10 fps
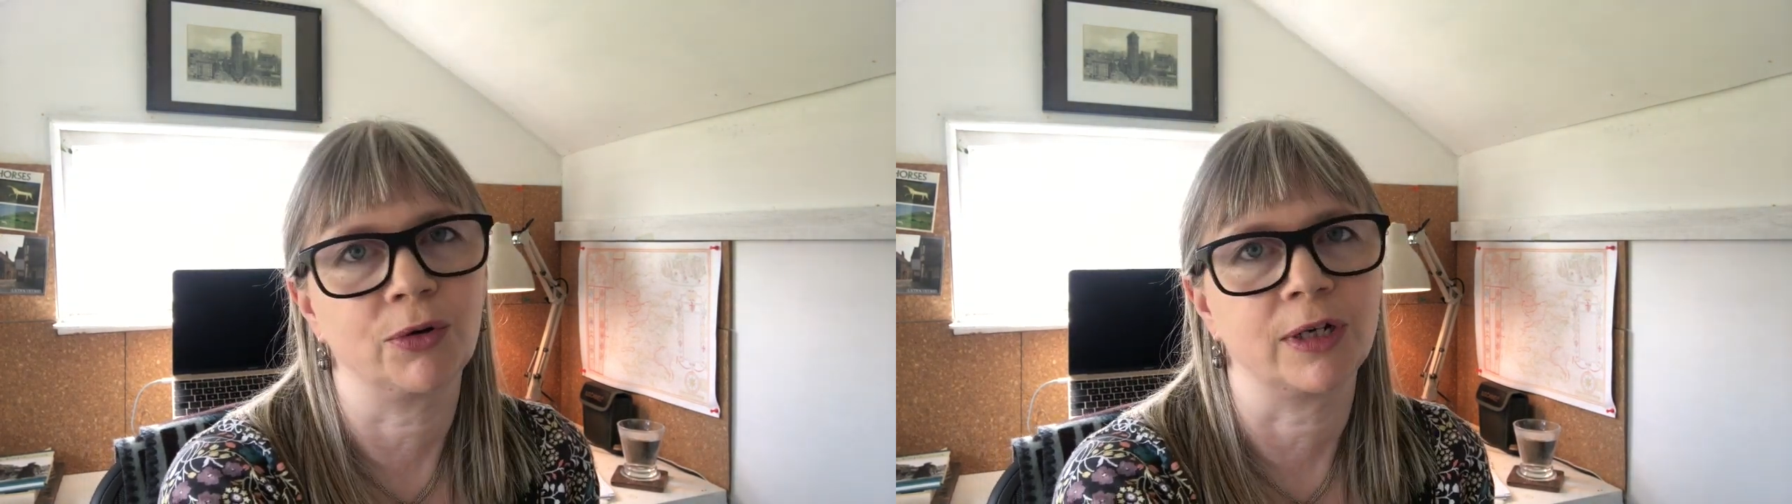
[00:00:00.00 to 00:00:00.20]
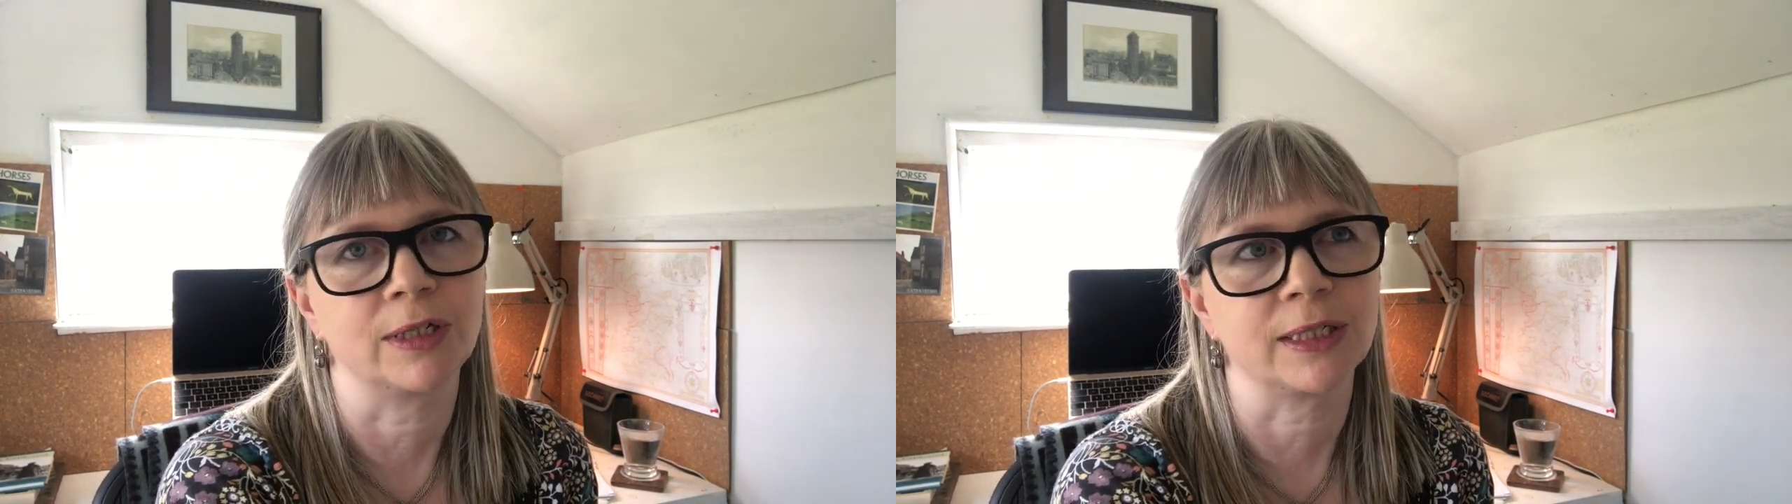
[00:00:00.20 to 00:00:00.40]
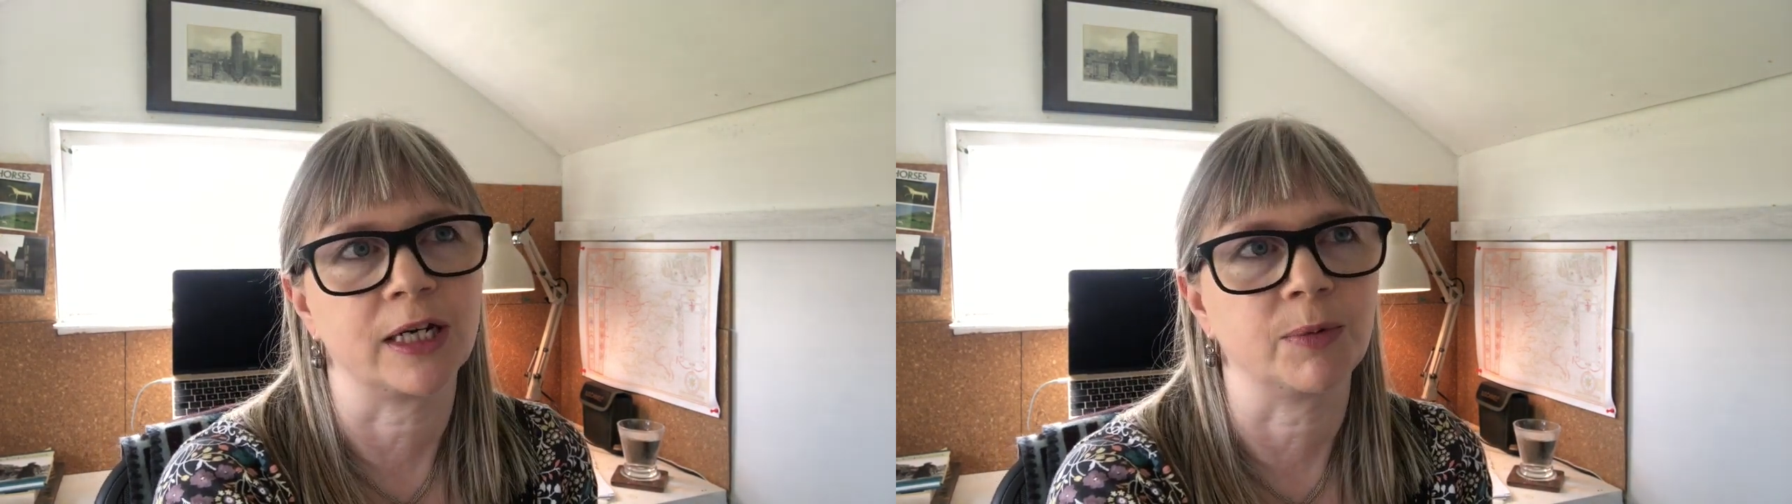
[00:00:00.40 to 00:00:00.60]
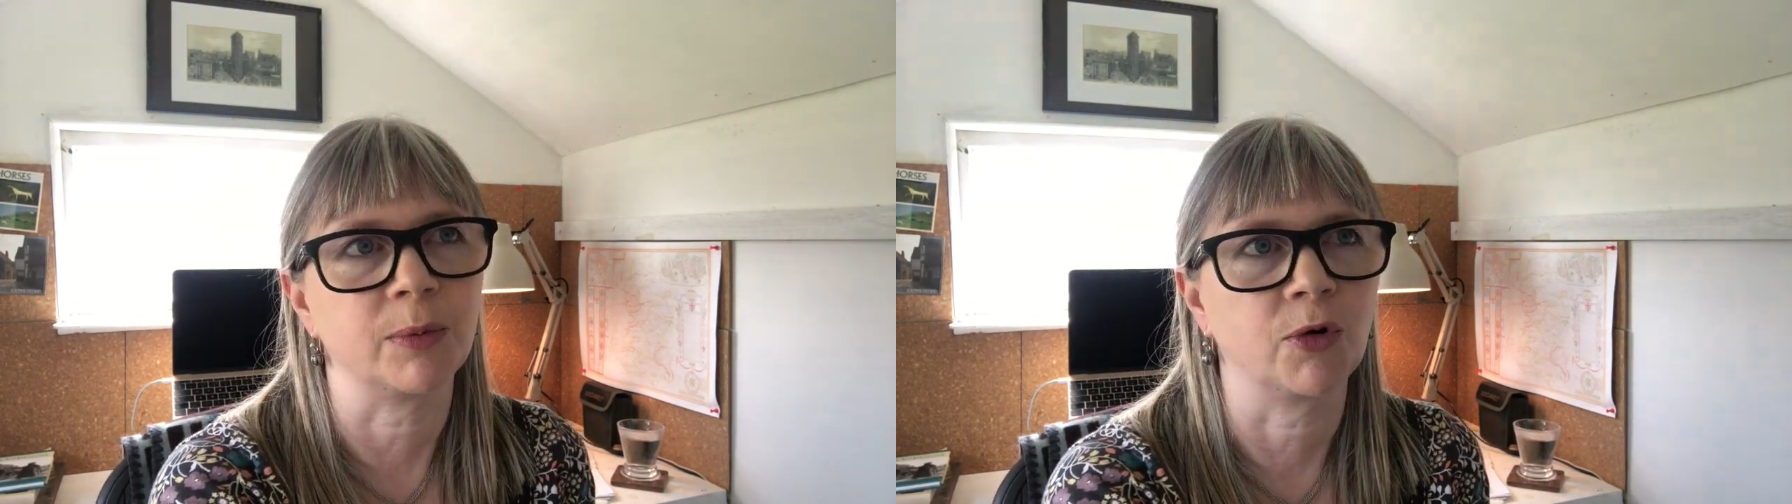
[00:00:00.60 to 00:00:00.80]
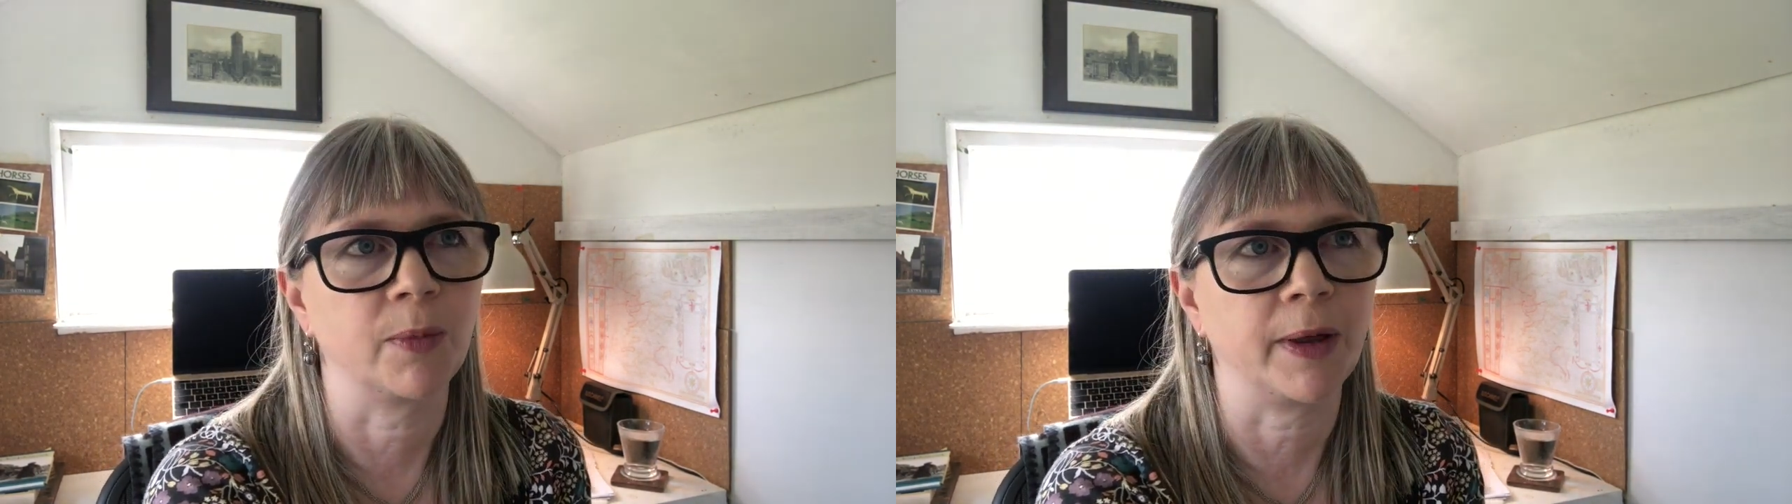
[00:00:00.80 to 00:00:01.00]
you'll understand a
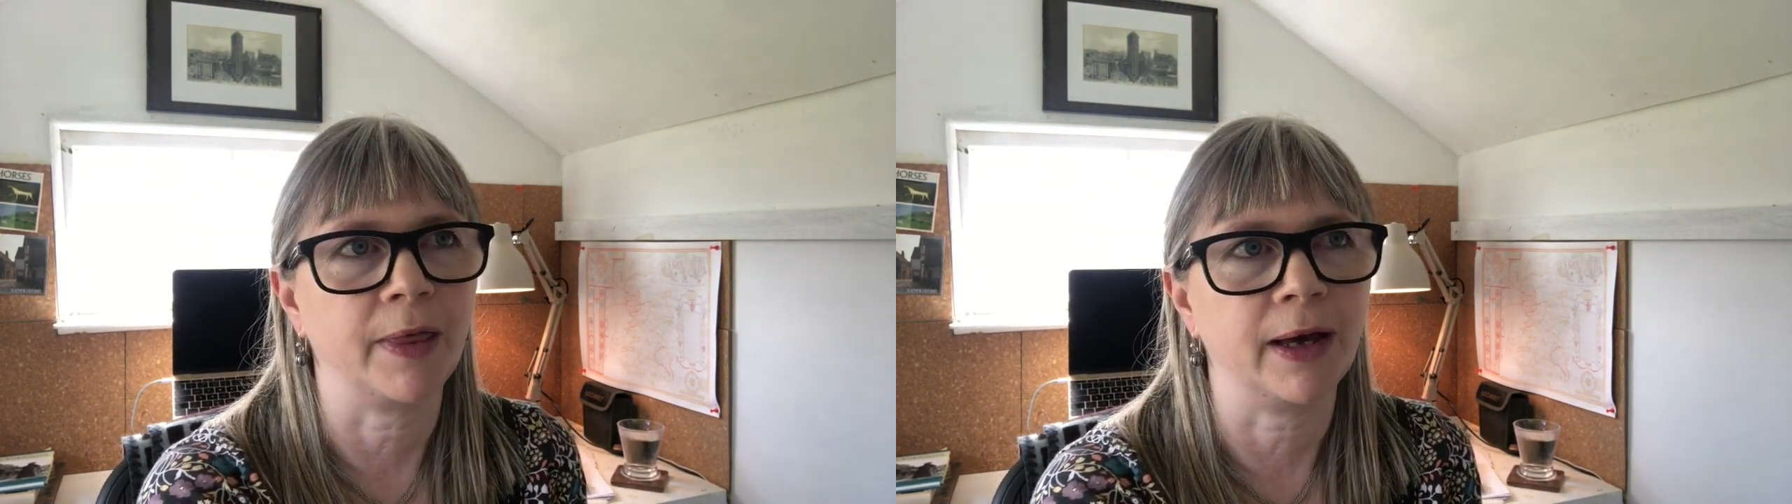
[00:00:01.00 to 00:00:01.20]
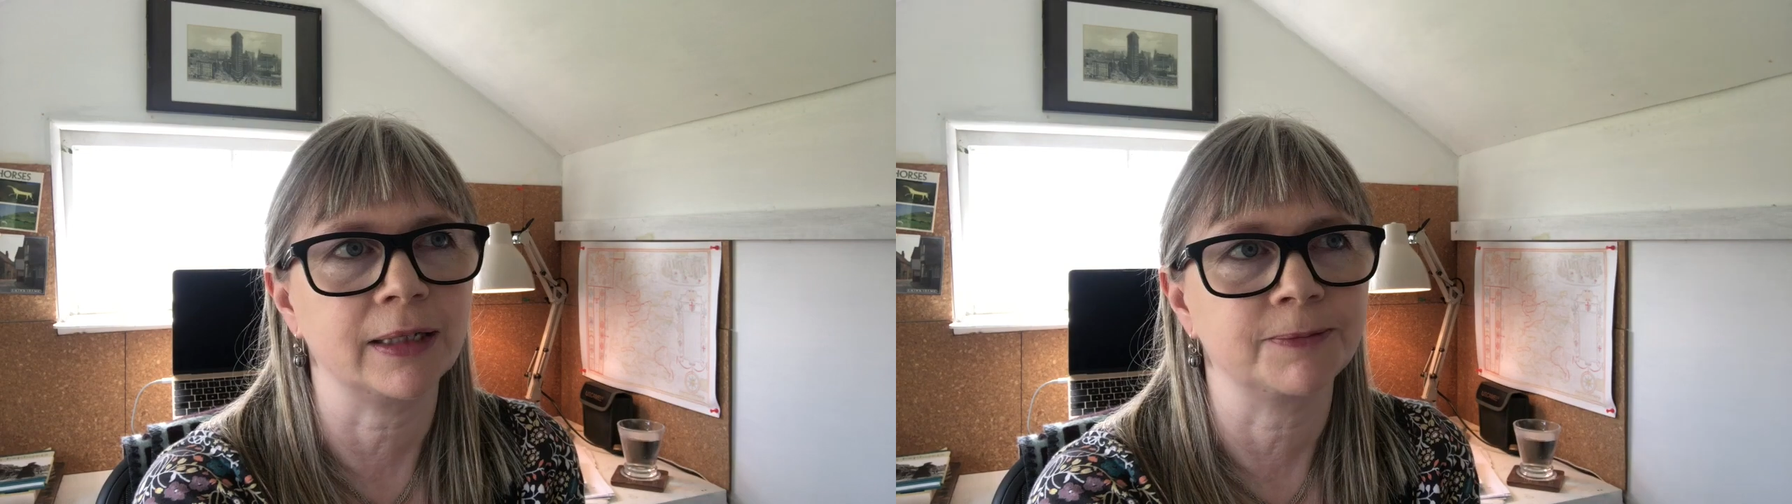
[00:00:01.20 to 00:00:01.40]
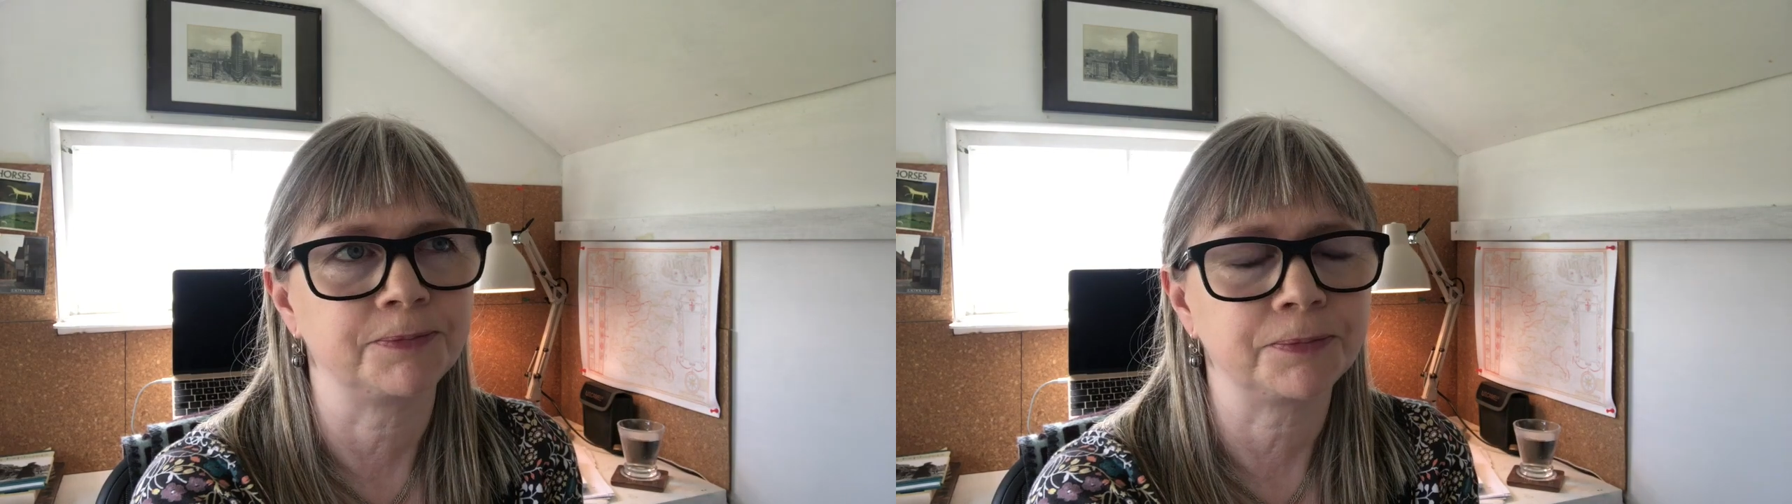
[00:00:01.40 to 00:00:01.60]
bit more about that.